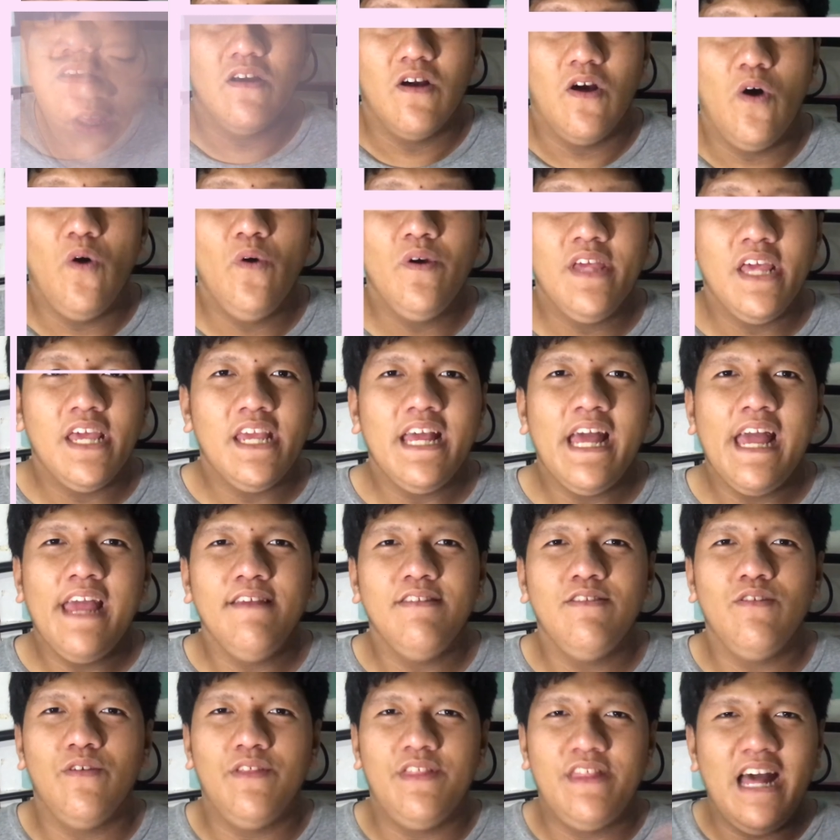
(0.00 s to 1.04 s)
Okay guys,
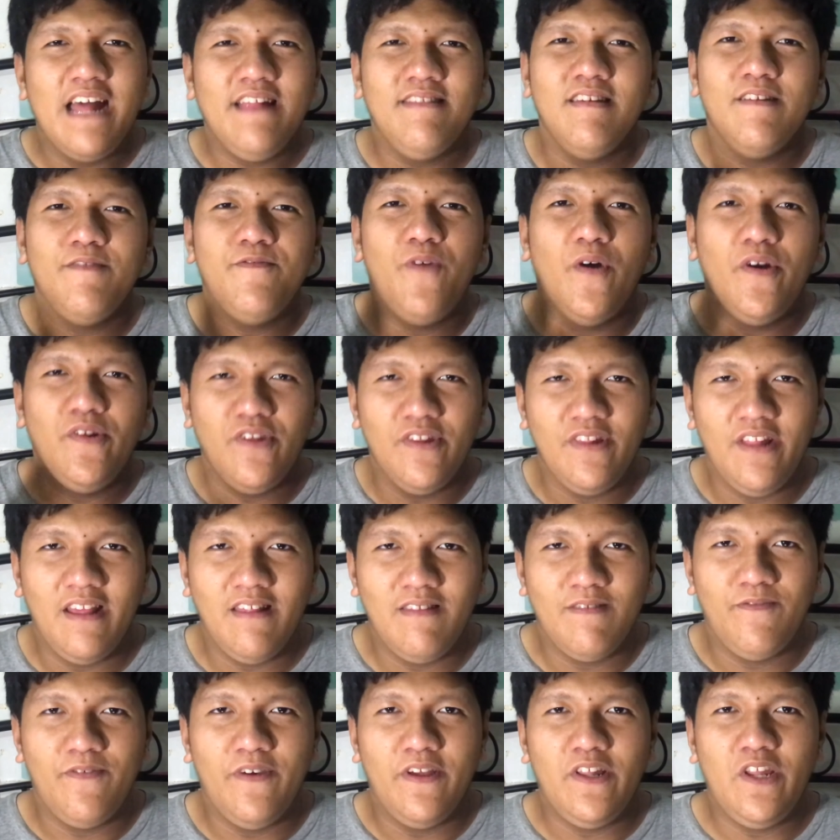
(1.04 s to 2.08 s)
so that's it for today's
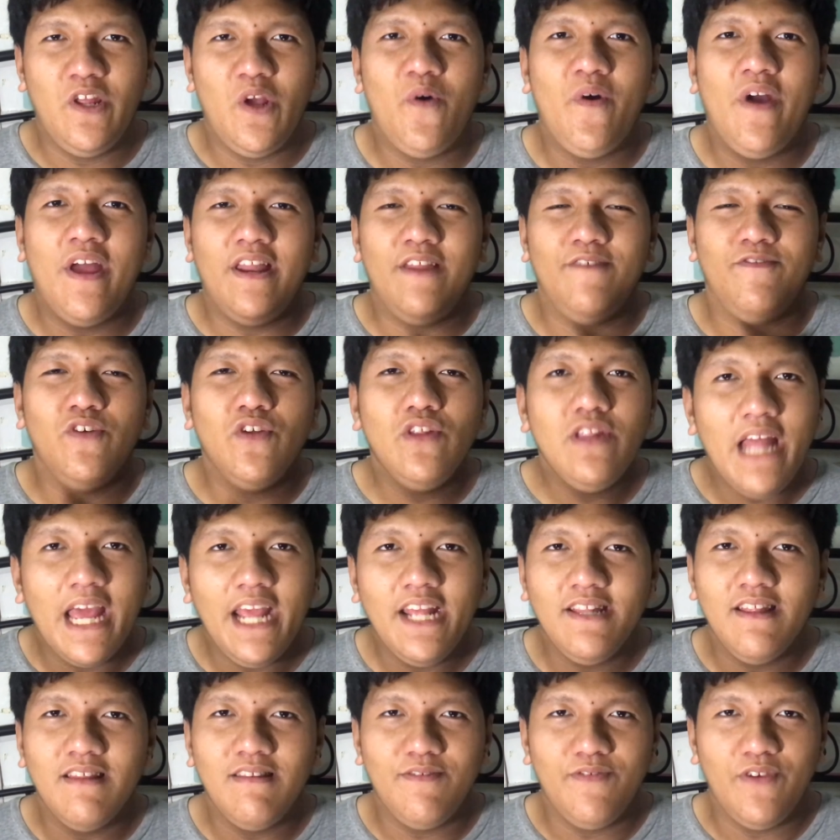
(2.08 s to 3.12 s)
video, and if you like
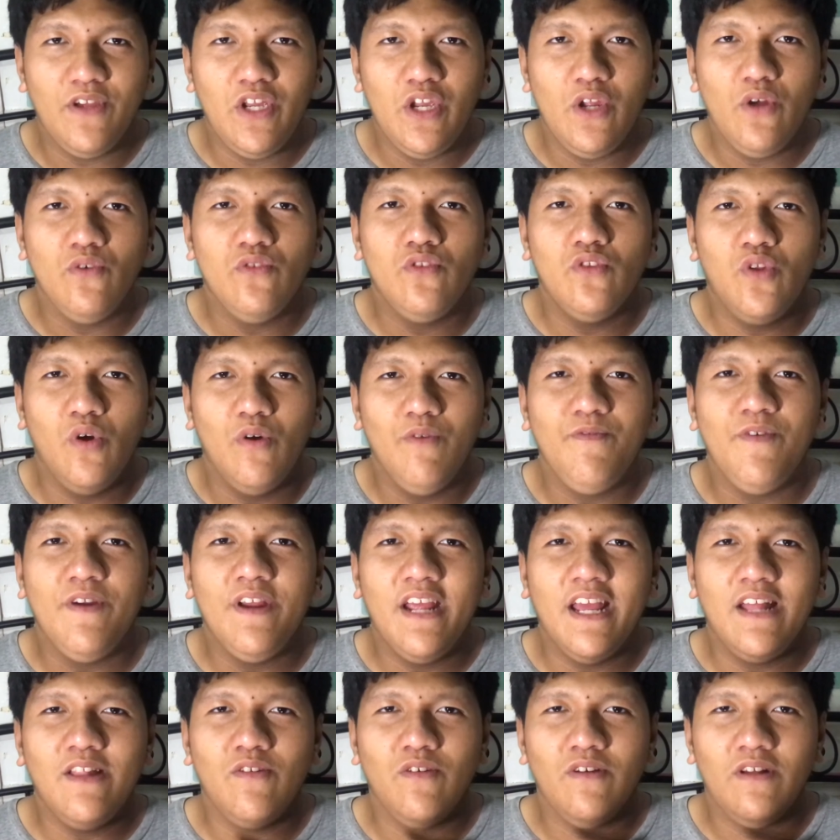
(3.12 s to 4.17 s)
this video, don't
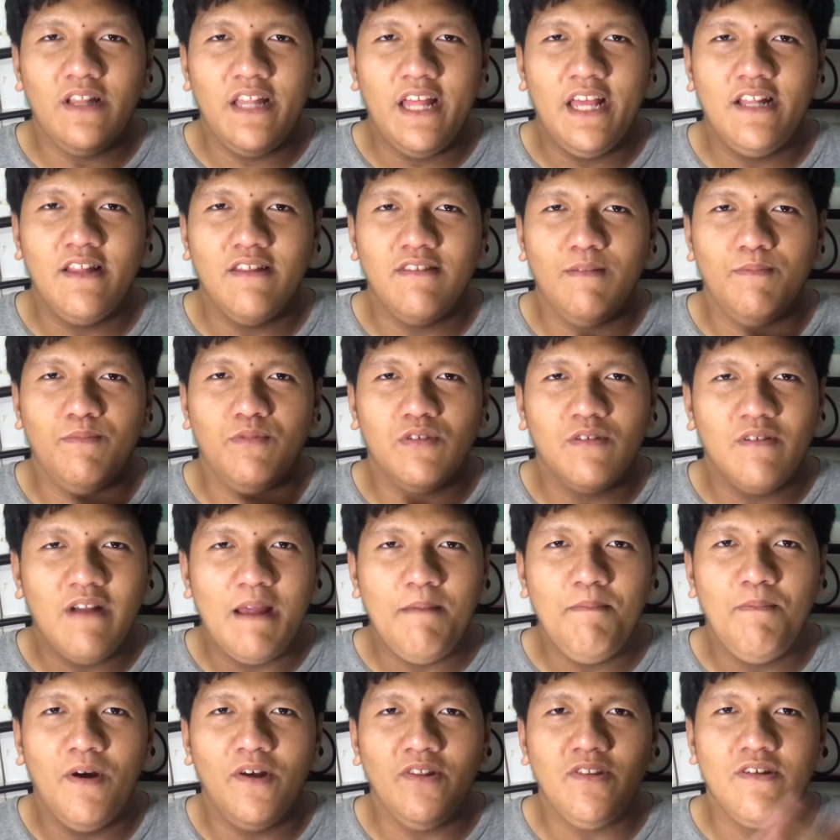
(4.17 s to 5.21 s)
forget to click the
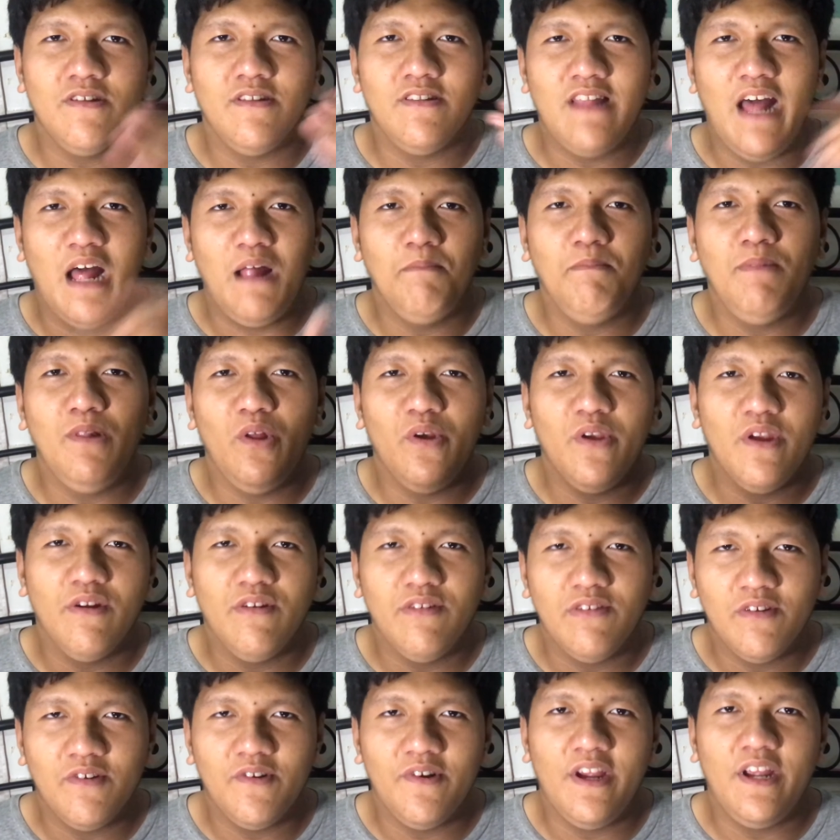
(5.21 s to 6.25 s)
subscribe button down below your
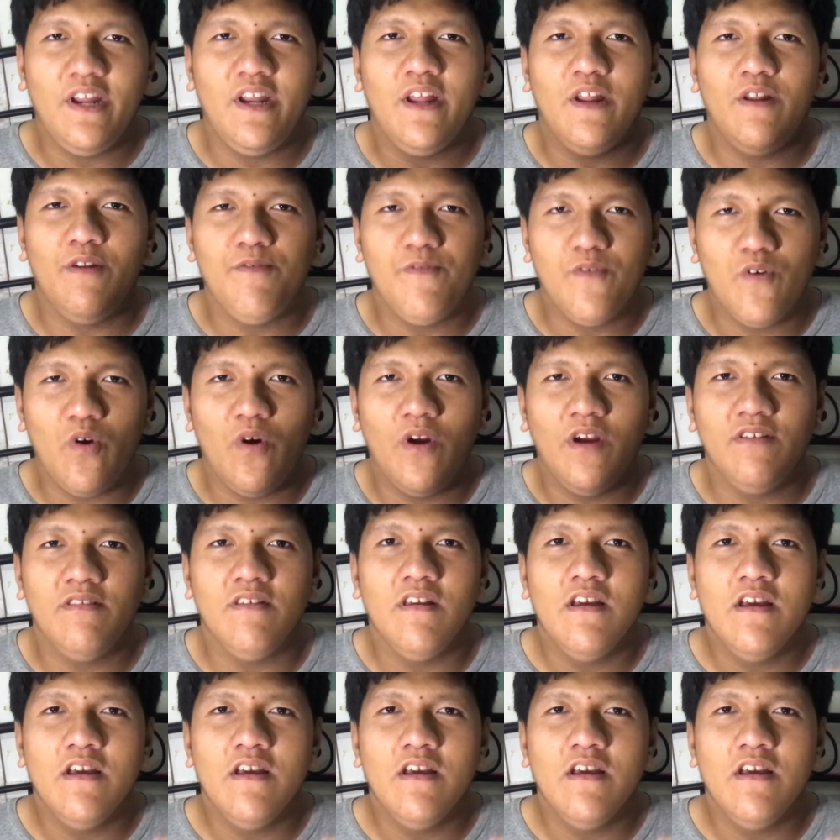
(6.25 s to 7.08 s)
screen, and of course,